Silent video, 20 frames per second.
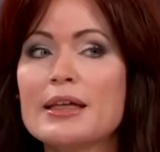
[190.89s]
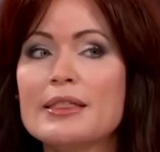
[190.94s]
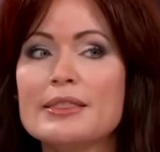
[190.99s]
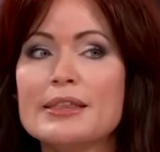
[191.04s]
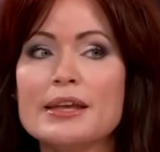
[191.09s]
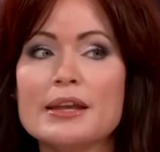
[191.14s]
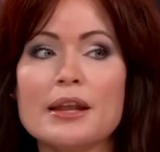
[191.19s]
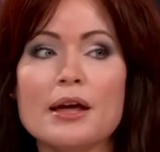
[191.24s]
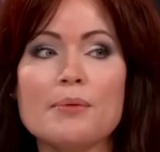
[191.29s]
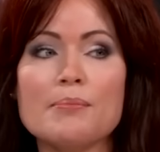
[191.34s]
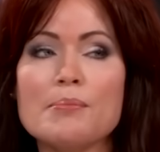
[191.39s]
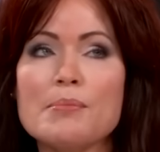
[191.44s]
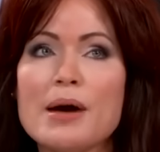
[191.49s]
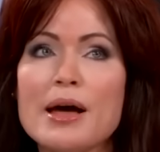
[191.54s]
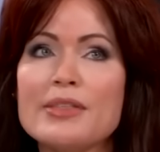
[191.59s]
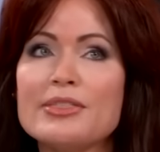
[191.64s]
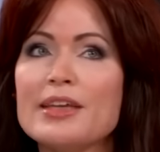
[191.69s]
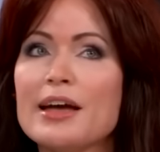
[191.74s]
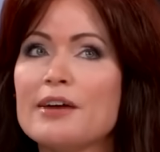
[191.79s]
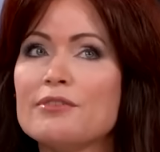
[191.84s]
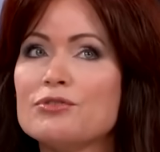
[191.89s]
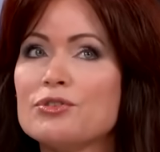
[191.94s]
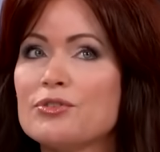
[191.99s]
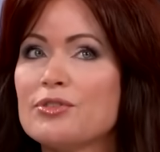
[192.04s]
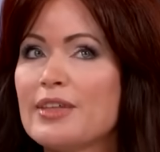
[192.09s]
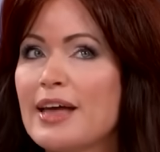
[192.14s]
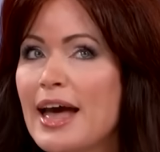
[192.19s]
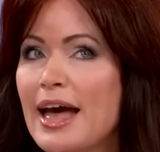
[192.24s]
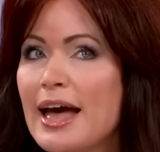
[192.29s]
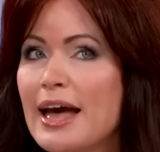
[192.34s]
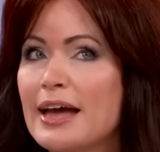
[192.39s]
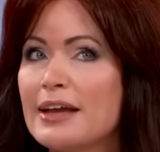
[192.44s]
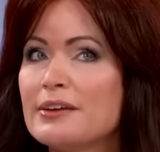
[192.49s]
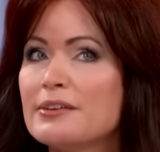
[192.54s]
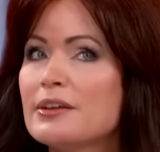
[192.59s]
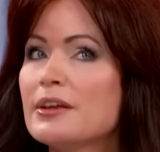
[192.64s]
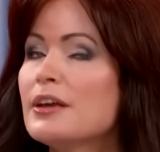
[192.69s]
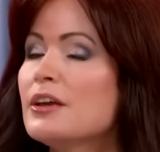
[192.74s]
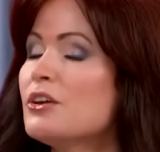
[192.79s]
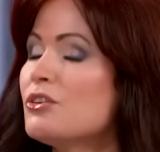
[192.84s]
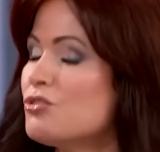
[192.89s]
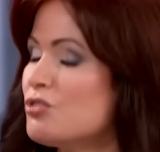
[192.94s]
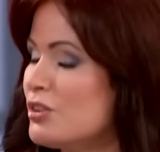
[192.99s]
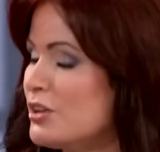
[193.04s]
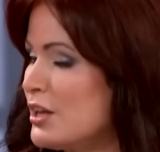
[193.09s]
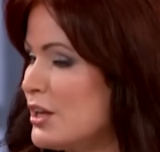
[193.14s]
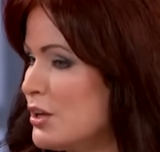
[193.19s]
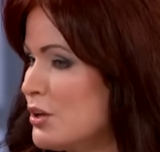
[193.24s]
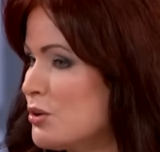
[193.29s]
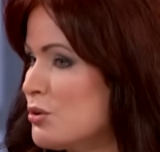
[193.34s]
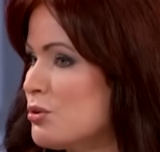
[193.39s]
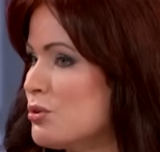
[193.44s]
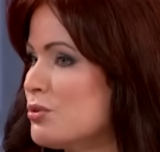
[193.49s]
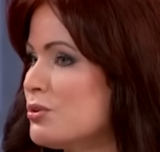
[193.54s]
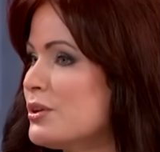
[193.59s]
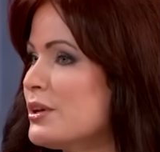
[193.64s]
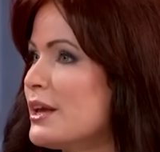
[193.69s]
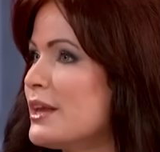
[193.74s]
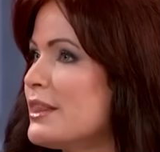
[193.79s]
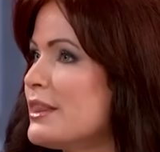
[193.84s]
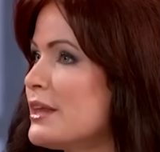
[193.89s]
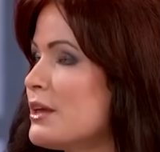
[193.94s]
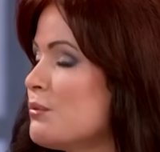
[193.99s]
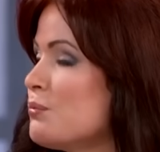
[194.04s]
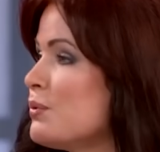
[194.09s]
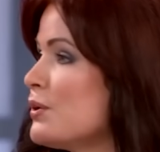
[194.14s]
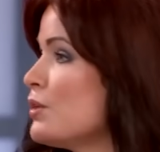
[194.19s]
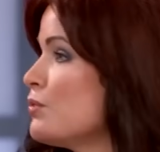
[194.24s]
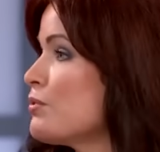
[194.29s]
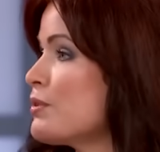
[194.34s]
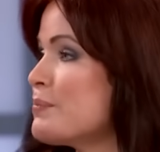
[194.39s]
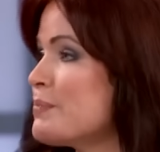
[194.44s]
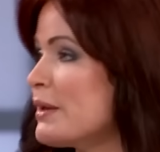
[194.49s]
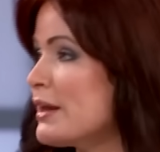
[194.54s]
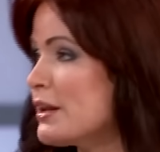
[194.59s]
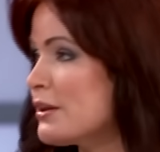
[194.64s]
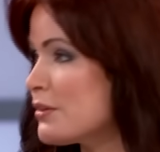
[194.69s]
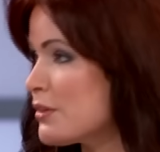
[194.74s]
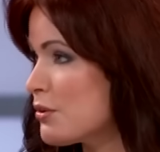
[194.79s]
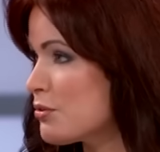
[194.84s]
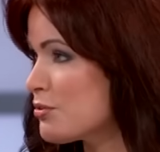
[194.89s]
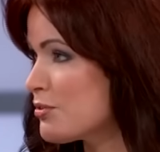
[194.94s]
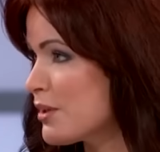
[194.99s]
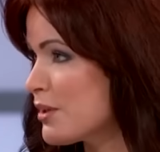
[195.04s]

Then a month after that, she healed, and then we repeated those